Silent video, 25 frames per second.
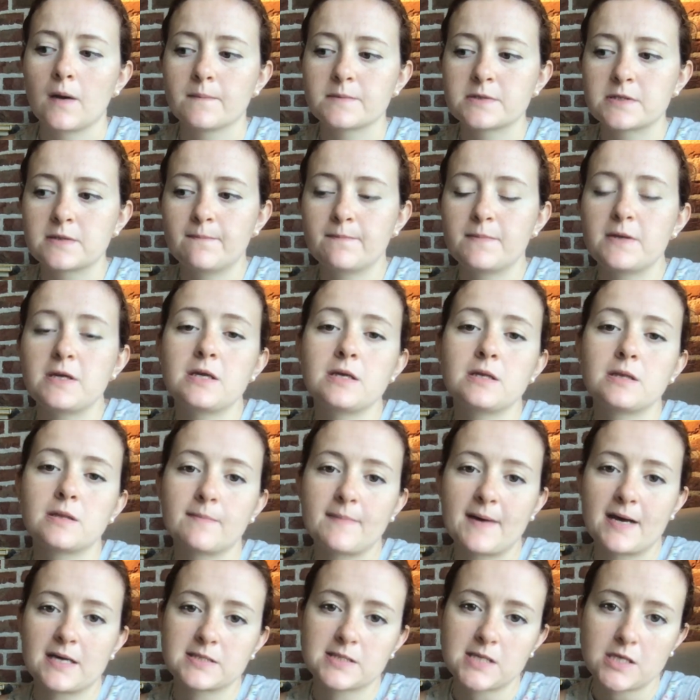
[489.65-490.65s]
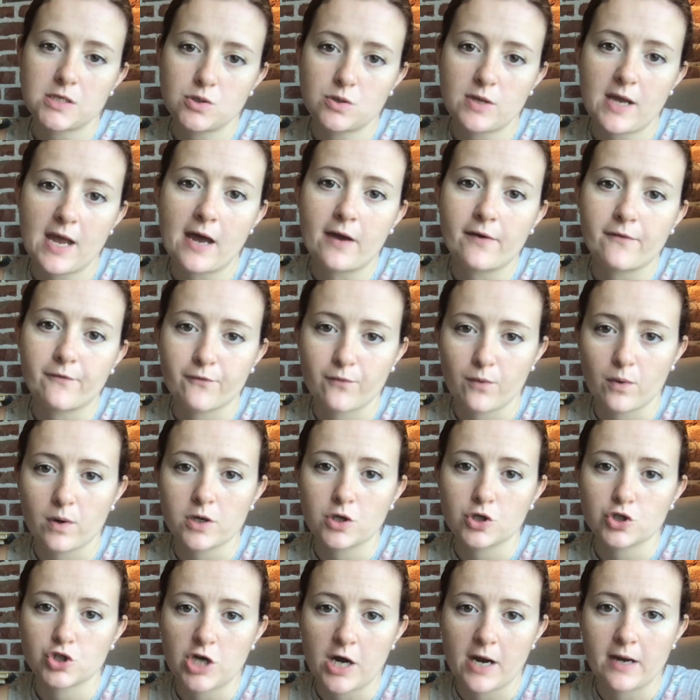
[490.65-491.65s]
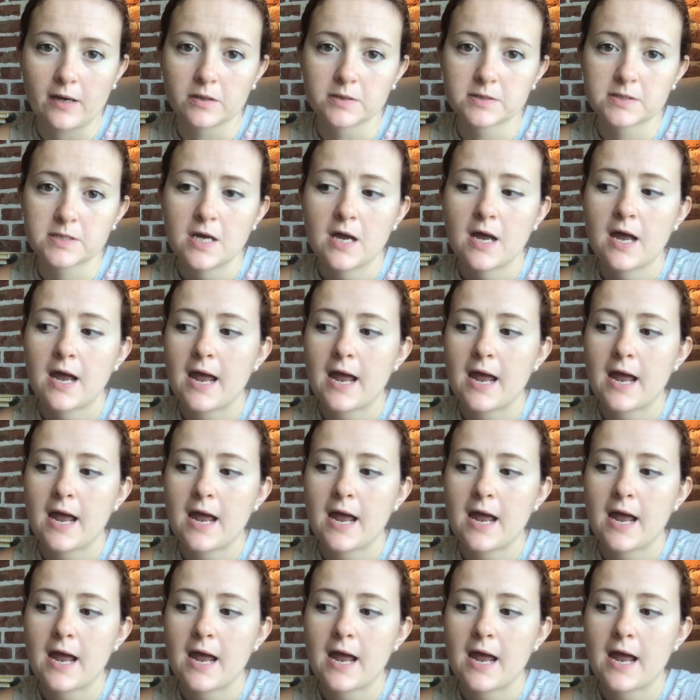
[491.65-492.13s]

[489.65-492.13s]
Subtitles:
to be the best that you can for your child,